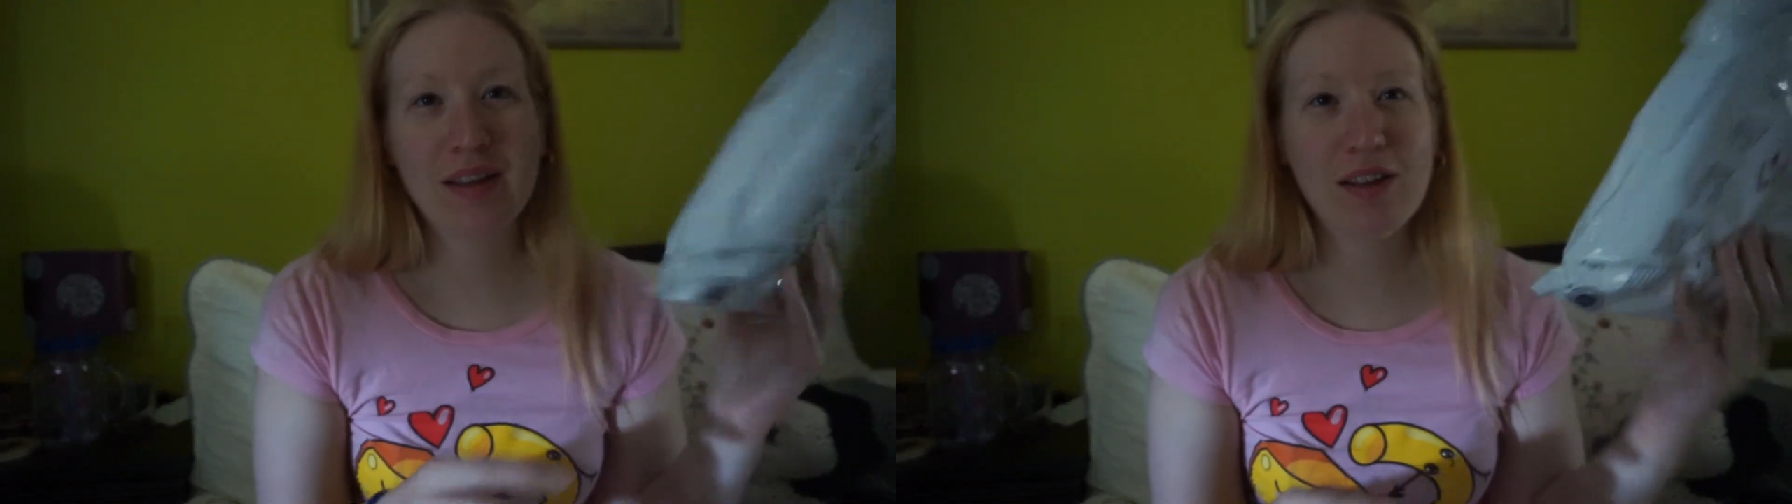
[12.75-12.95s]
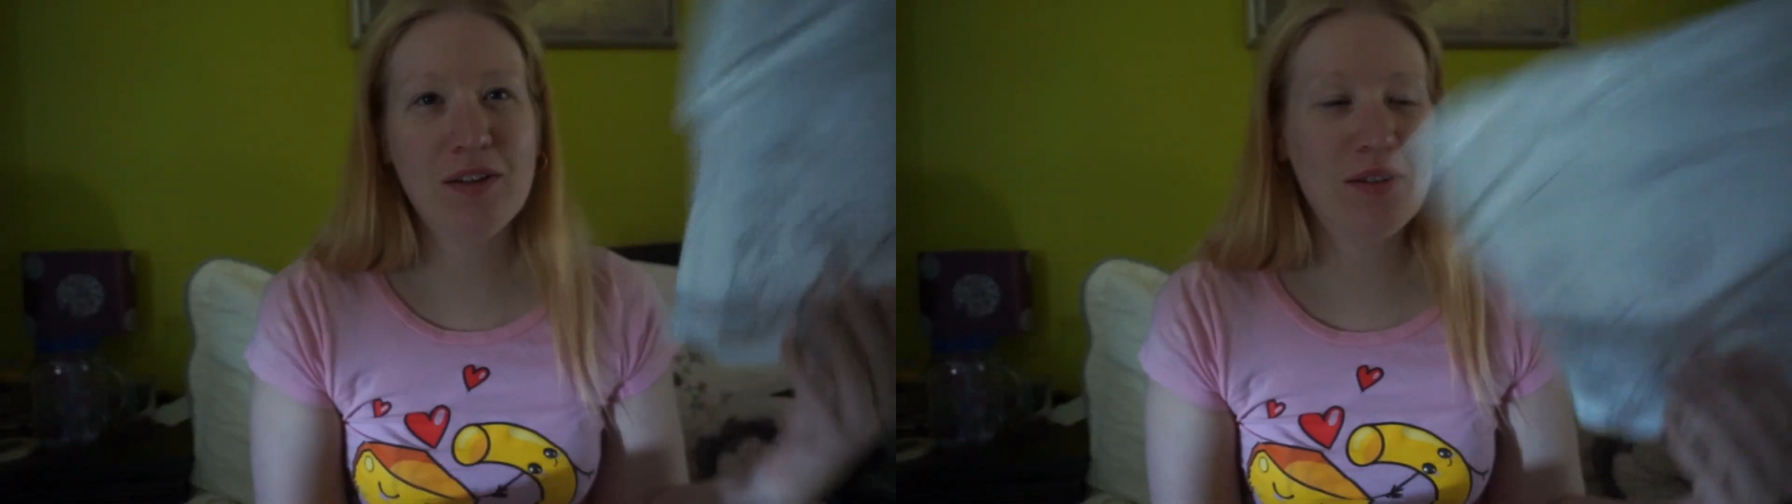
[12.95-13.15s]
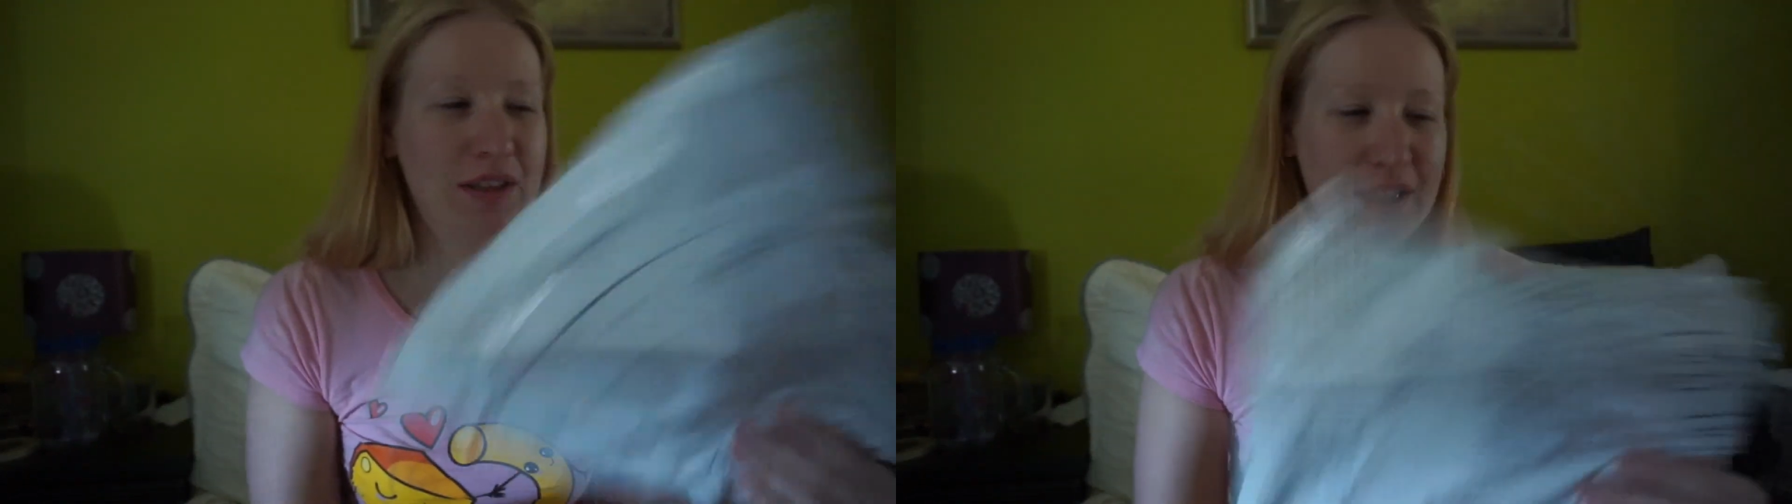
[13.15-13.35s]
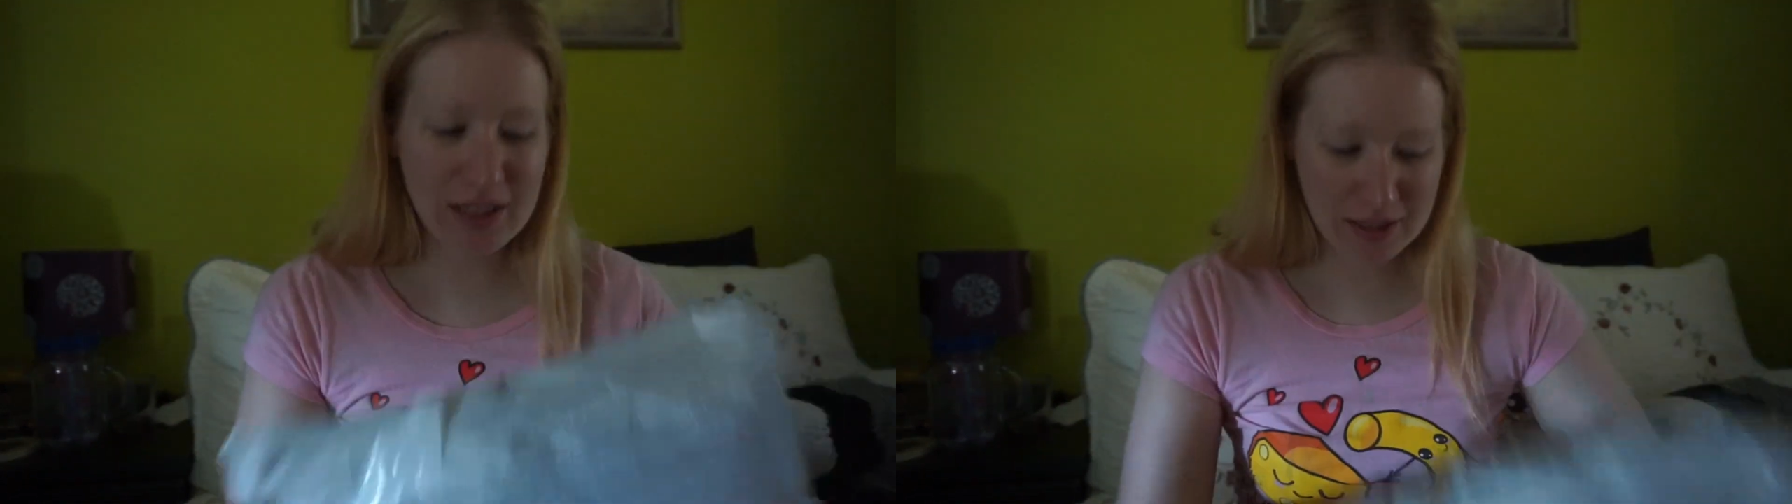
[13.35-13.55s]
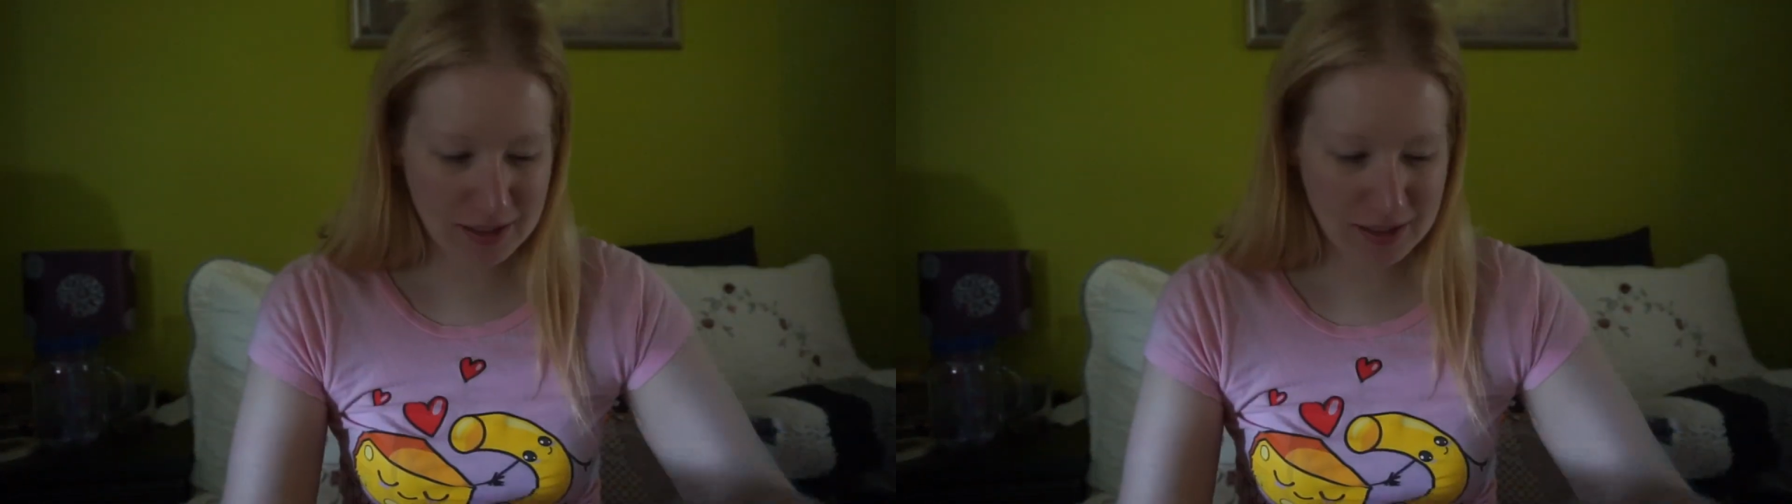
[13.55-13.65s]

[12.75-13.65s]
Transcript: you know, the thing.